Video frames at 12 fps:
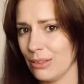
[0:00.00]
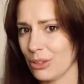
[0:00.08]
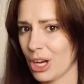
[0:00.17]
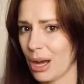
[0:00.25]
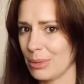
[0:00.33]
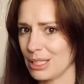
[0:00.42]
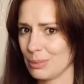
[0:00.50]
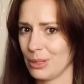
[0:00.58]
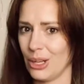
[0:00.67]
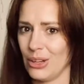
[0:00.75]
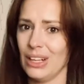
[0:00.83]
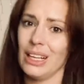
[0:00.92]
comments
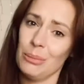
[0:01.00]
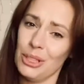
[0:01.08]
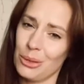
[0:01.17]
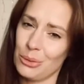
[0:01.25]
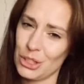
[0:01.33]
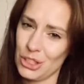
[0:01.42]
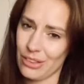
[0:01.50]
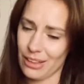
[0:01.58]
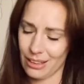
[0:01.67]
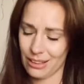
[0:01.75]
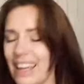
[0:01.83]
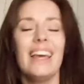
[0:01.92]
below. Let me know what you think.